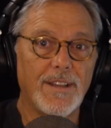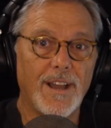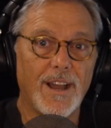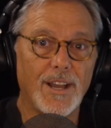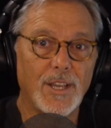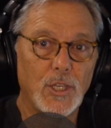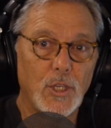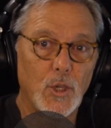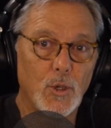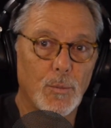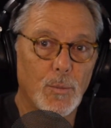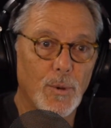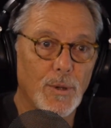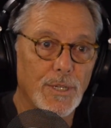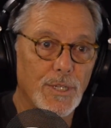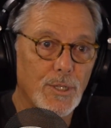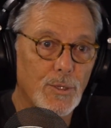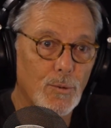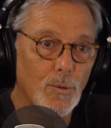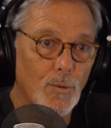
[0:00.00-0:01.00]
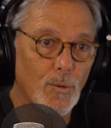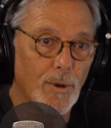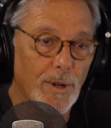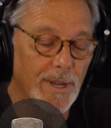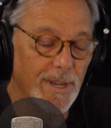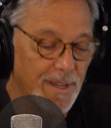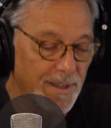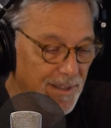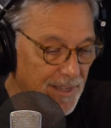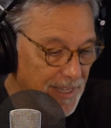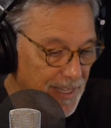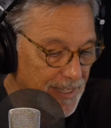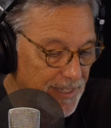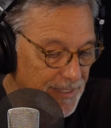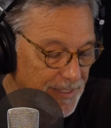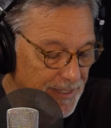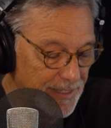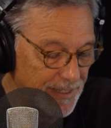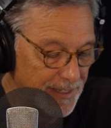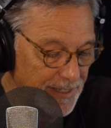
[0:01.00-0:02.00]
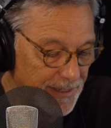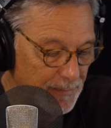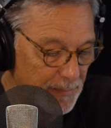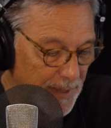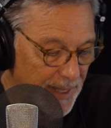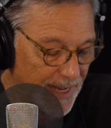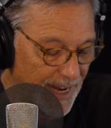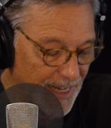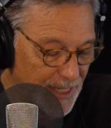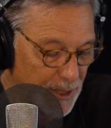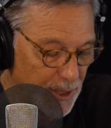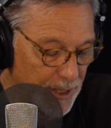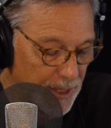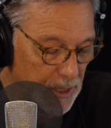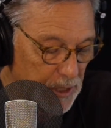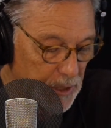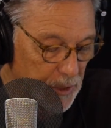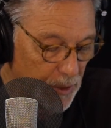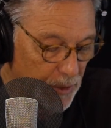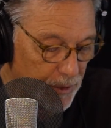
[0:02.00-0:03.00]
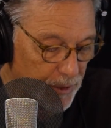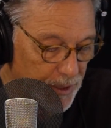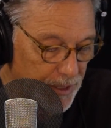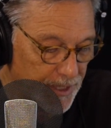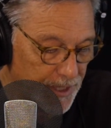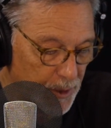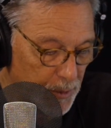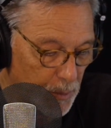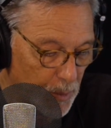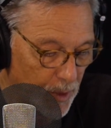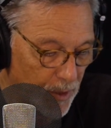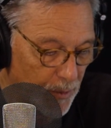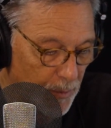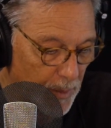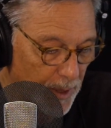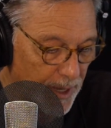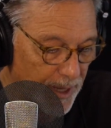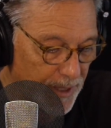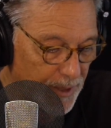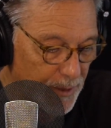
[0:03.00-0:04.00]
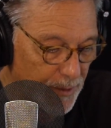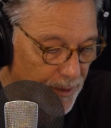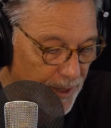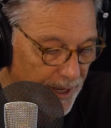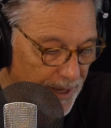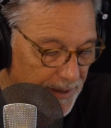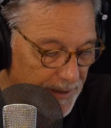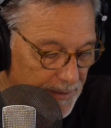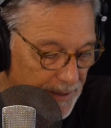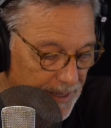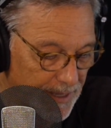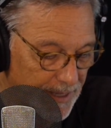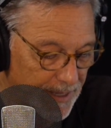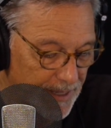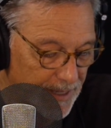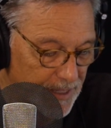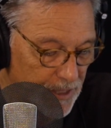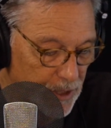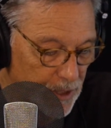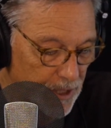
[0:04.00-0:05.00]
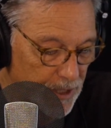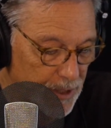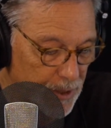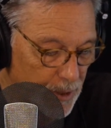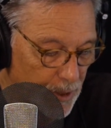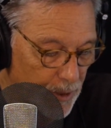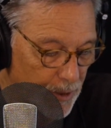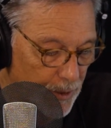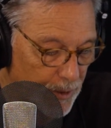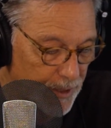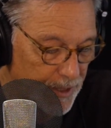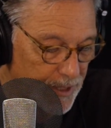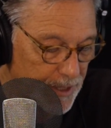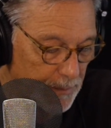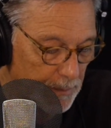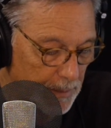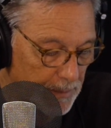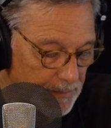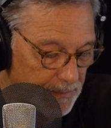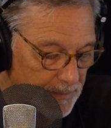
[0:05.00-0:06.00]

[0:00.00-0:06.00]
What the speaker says: a humorous story, and it actually concerns a dear brother of mine who I just heard is